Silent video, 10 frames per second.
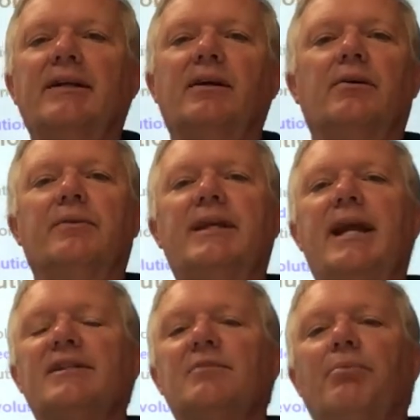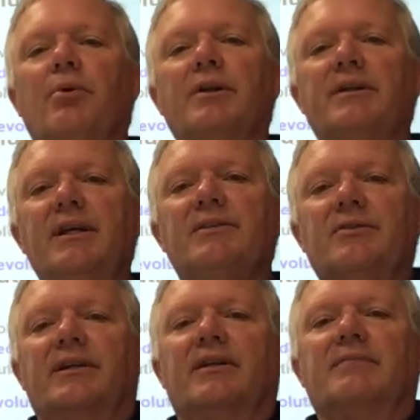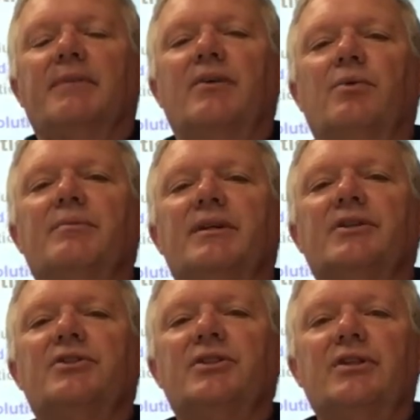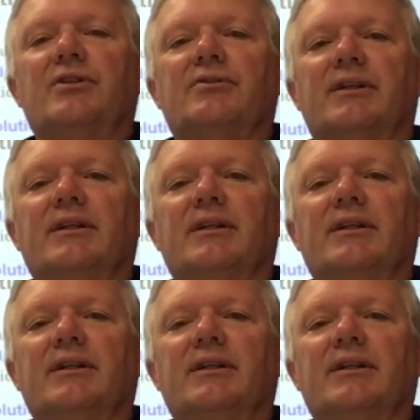no, we can't support this. They're killing men, women, and children.